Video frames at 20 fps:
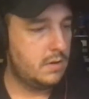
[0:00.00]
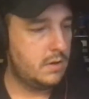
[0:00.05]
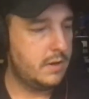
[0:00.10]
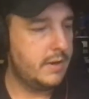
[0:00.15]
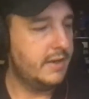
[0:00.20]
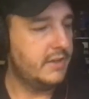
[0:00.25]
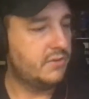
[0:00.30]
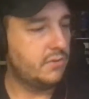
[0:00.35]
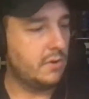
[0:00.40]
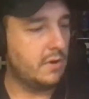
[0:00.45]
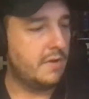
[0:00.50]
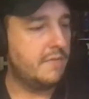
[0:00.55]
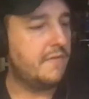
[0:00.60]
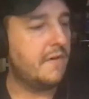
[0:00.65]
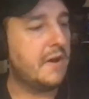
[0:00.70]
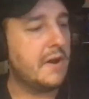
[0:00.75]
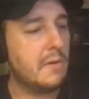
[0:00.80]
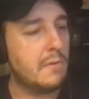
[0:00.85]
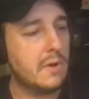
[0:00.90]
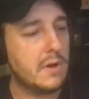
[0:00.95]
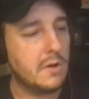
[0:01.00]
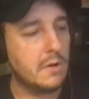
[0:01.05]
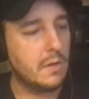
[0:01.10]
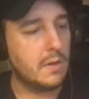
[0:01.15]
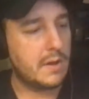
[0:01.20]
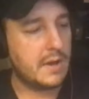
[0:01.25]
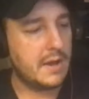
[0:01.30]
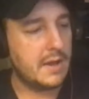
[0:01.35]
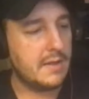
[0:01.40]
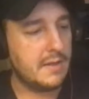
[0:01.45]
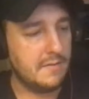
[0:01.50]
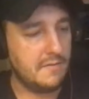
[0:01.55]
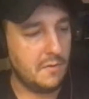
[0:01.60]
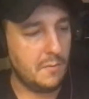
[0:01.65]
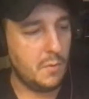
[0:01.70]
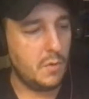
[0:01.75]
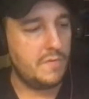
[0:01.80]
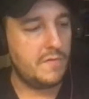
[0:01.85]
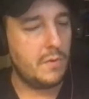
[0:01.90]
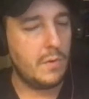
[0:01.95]
It's really funny when you're looking at different
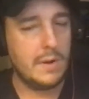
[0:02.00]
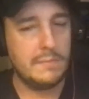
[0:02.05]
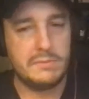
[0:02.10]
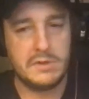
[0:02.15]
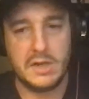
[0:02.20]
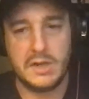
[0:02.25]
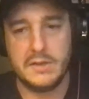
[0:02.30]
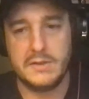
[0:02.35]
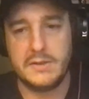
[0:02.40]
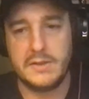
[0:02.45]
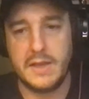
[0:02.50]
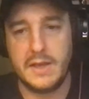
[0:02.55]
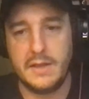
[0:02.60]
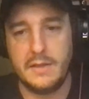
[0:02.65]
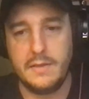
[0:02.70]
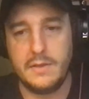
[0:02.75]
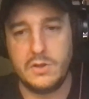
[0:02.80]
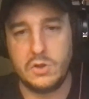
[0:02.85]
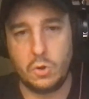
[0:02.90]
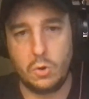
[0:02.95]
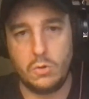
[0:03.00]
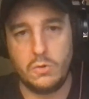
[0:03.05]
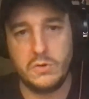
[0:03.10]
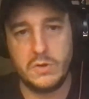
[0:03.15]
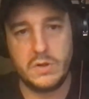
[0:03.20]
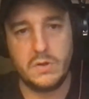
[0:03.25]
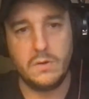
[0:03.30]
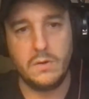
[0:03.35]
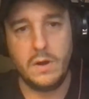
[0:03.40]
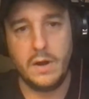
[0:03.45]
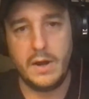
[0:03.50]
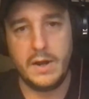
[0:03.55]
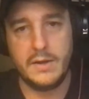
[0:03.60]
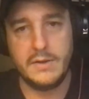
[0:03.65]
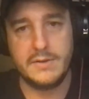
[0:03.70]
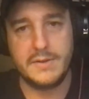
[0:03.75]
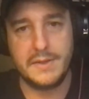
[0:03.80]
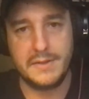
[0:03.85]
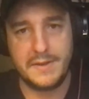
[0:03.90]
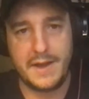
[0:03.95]
movie websites that the Trolls story
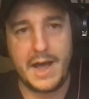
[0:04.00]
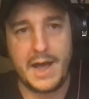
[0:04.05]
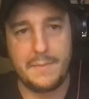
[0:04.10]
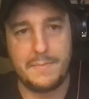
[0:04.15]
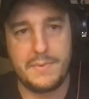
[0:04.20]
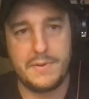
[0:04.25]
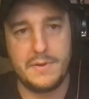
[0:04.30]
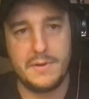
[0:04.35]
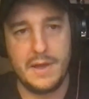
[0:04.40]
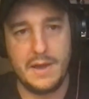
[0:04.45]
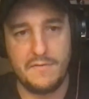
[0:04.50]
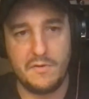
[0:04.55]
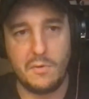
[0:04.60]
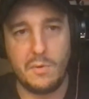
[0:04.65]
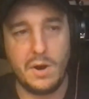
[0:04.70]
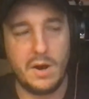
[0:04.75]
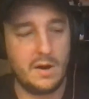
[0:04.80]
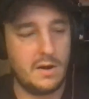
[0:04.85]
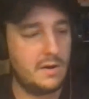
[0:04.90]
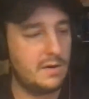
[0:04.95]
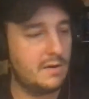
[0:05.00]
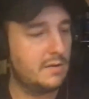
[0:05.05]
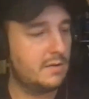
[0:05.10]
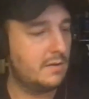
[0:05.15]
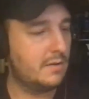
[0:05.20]
is the top everywhere,